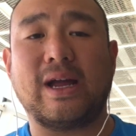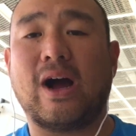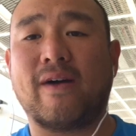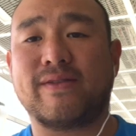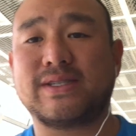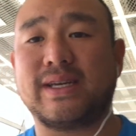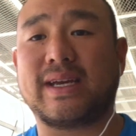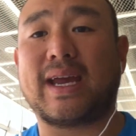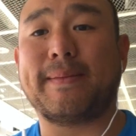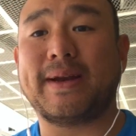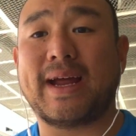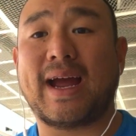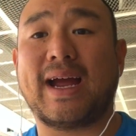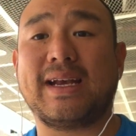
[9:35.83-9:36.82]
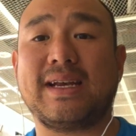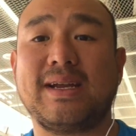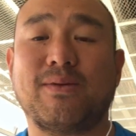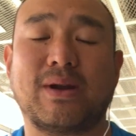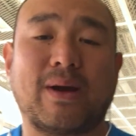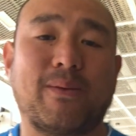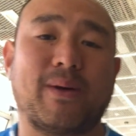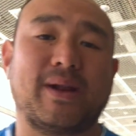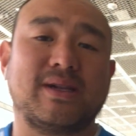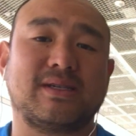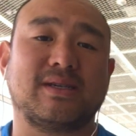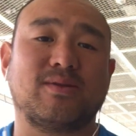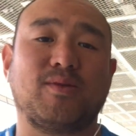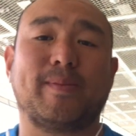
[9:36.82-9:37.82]
Obviously, it came in handy when I wanted
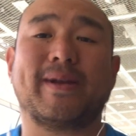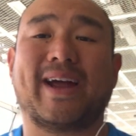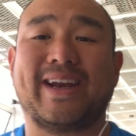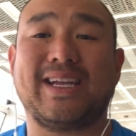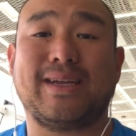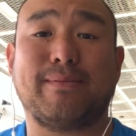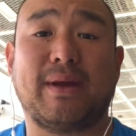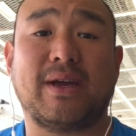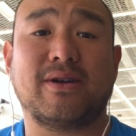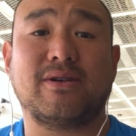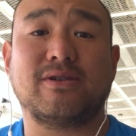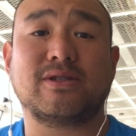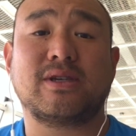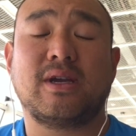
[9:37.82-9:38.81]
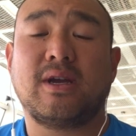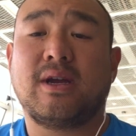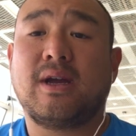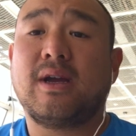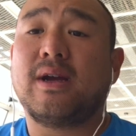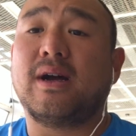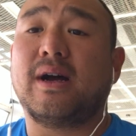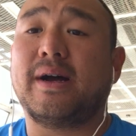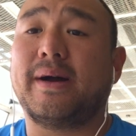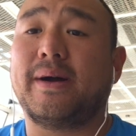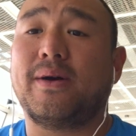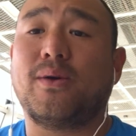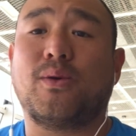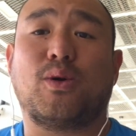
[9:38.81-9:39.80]
to reply to emails
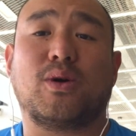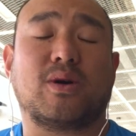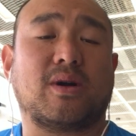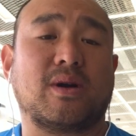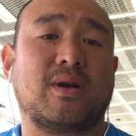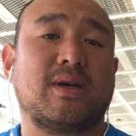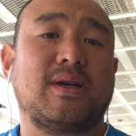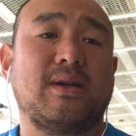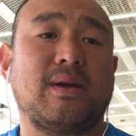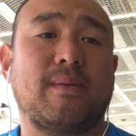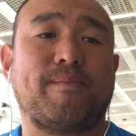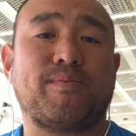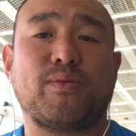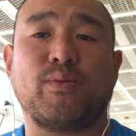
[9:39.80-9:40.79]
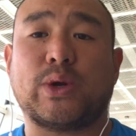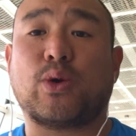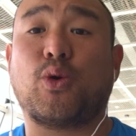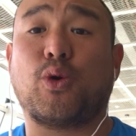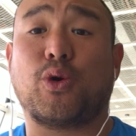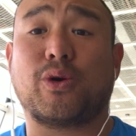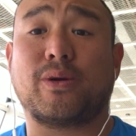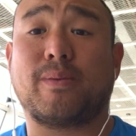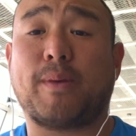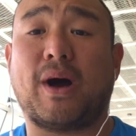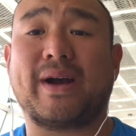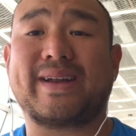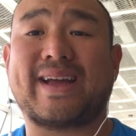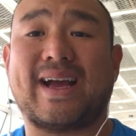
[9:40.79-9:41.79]
or record
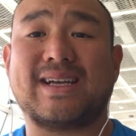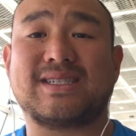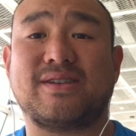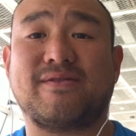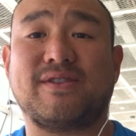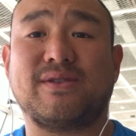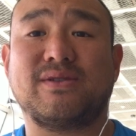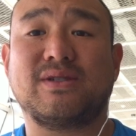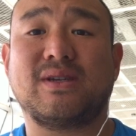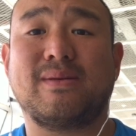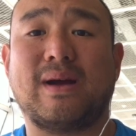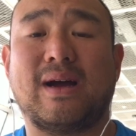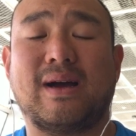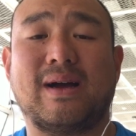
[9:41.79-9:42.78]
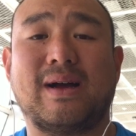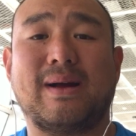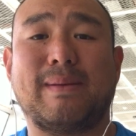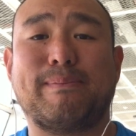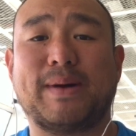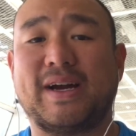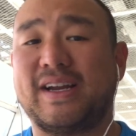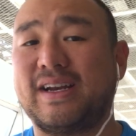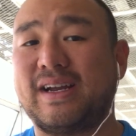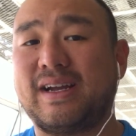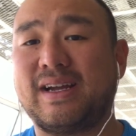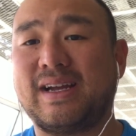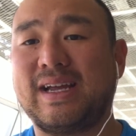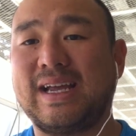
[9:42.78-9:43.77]
podcast interviews, but
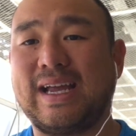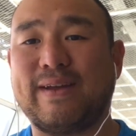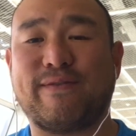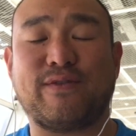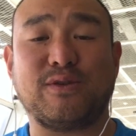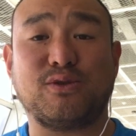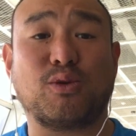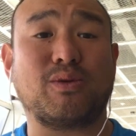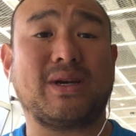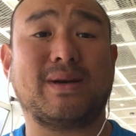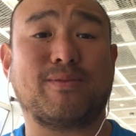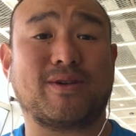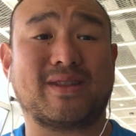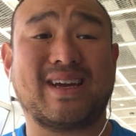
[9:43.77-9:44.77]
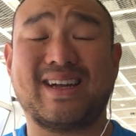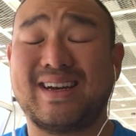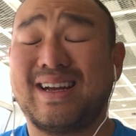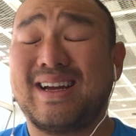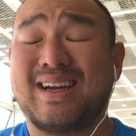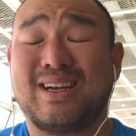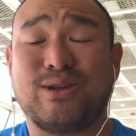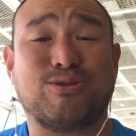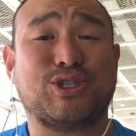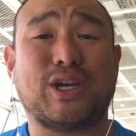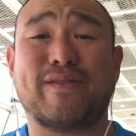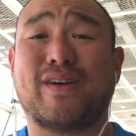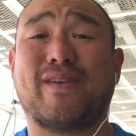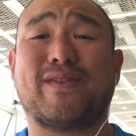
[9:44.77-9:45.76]
if you don't need to bring that, you
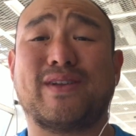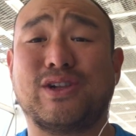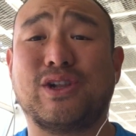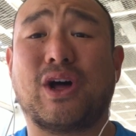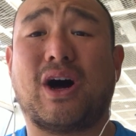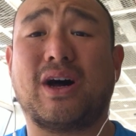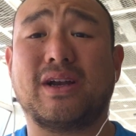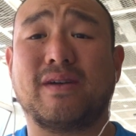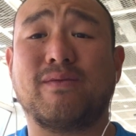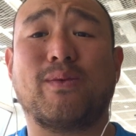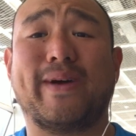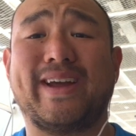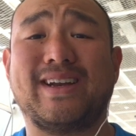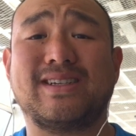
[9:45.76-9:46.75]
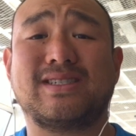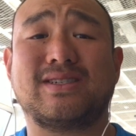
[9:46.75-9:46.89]
shave off a lot of weight.